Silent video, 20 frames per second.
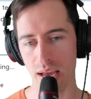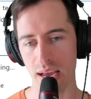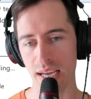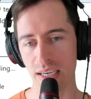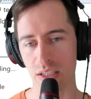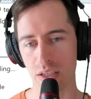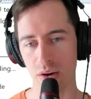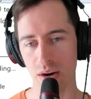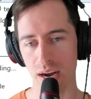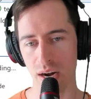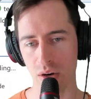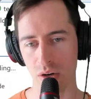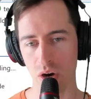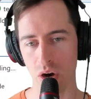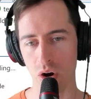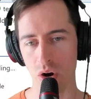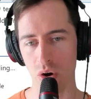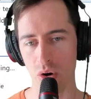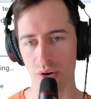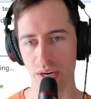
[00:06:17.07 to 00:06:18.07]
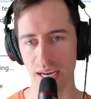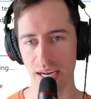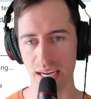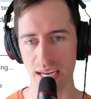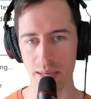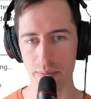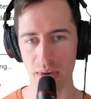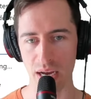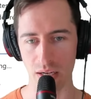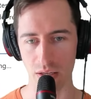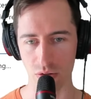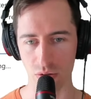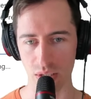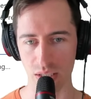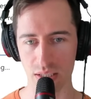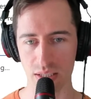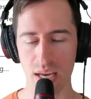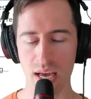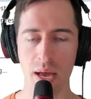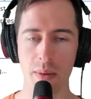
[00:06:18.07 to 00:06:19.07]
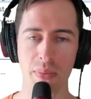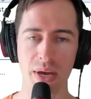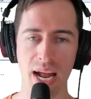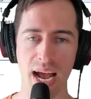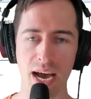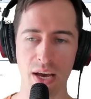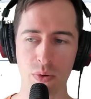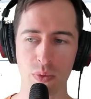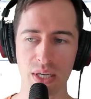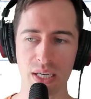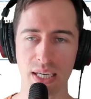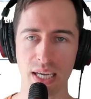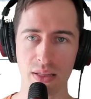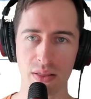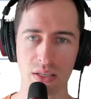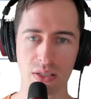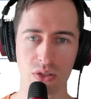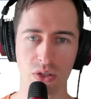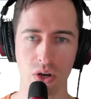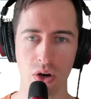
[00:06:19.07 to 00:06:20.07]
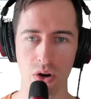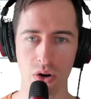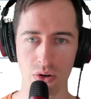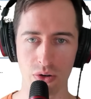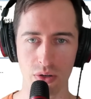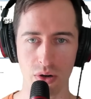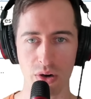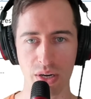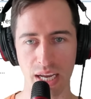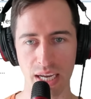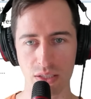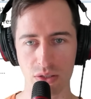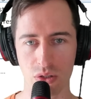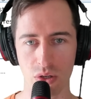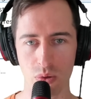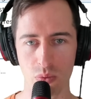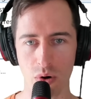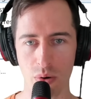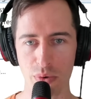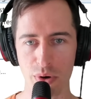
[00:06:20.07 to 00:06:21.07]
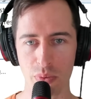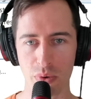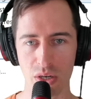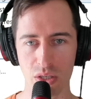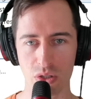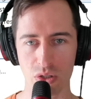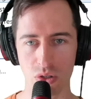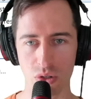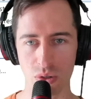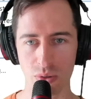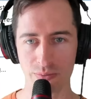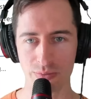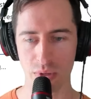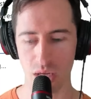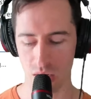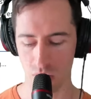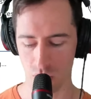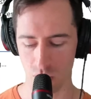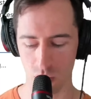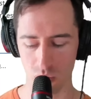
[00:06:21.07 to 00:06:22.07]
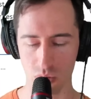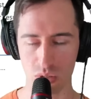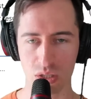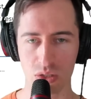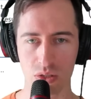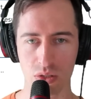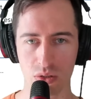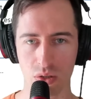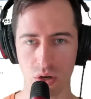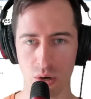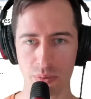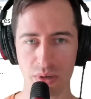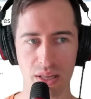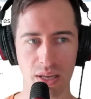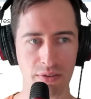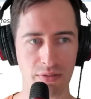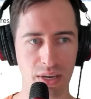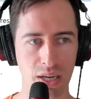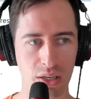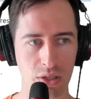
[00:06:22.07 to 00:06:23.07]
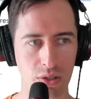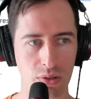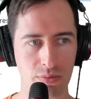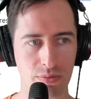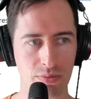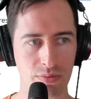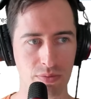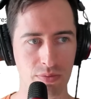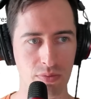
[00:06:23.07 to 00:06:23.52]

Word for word: enter our code and email address. But how do we get this code? Okay, so what we want to do, we'll just copy that value,